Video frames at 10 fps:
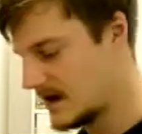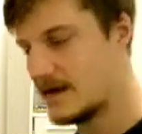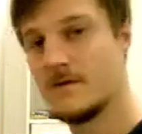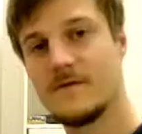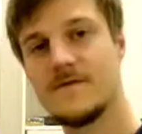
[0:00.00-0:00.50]
I
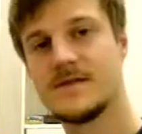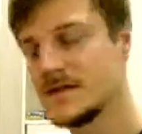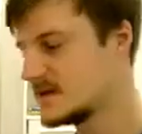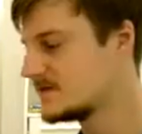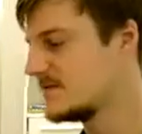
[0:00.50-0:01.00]
don't know if you've
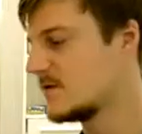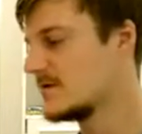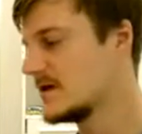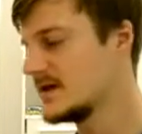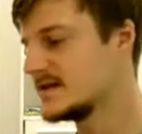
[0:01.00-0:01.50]
seen this before,
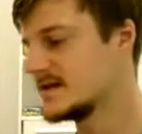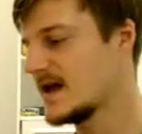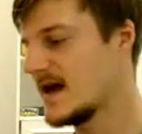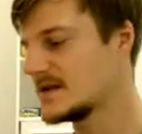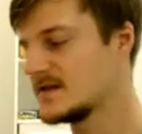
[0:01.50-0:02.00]
but it is
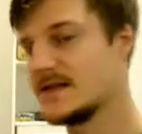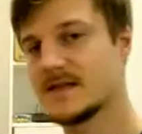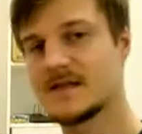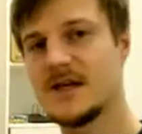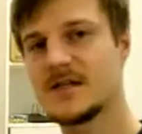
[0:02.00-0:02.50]
actually a
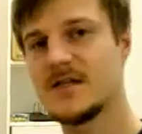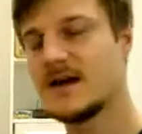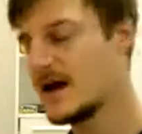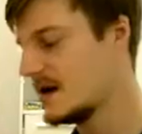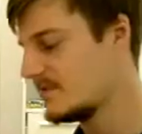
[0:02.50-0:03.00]
suction
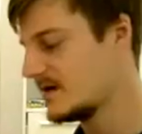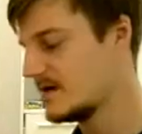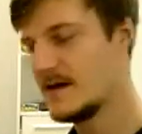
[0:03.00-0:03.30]
cup